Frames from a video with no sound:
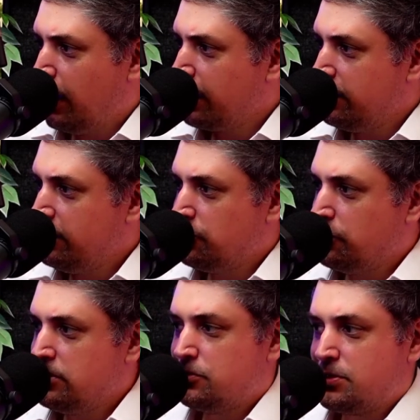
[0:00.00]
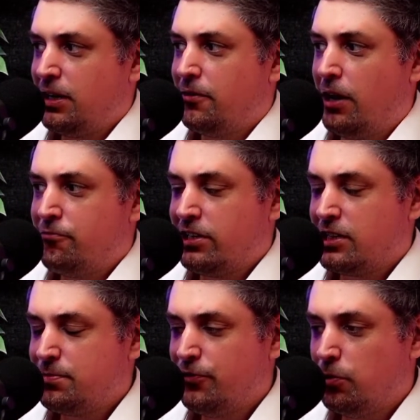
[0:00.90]
It's not somebody I've
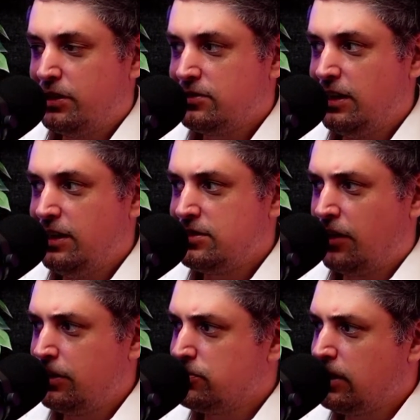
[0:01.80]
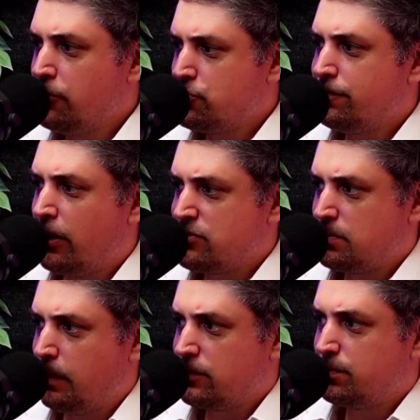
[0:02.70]
recognised before, but it's I think it was hundreds of thousands of
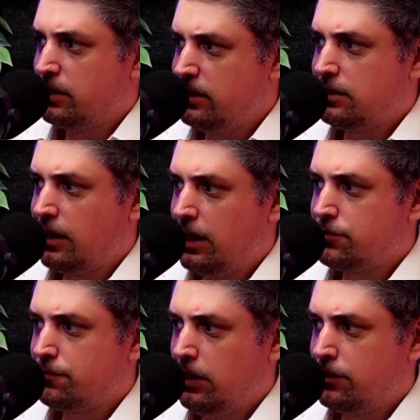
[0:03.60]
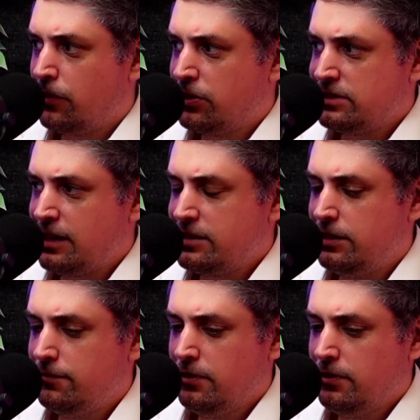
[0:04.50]
pounds from a leading hedge fund executive.